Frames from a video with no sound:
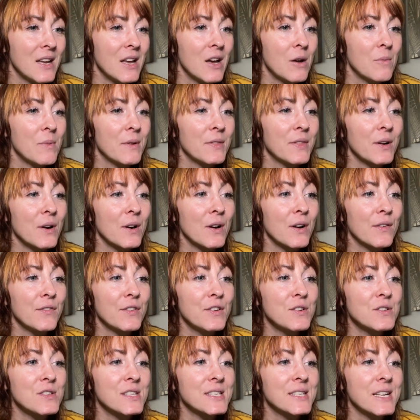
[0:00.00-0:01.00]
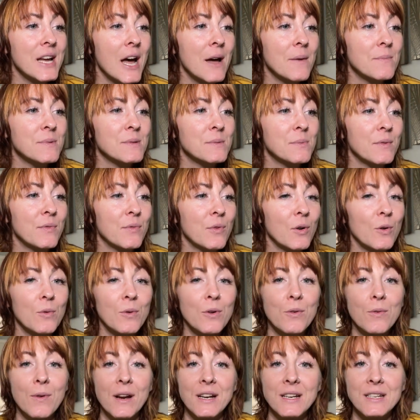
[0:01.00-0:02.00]
But there are a few steps before
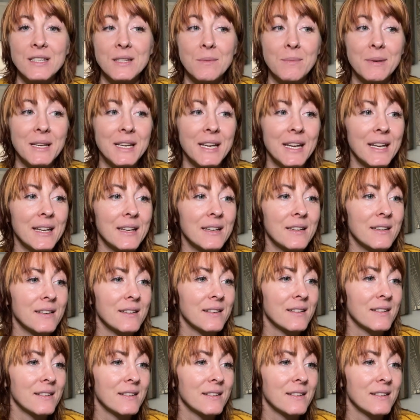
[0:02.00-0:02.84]
we're ready to begin.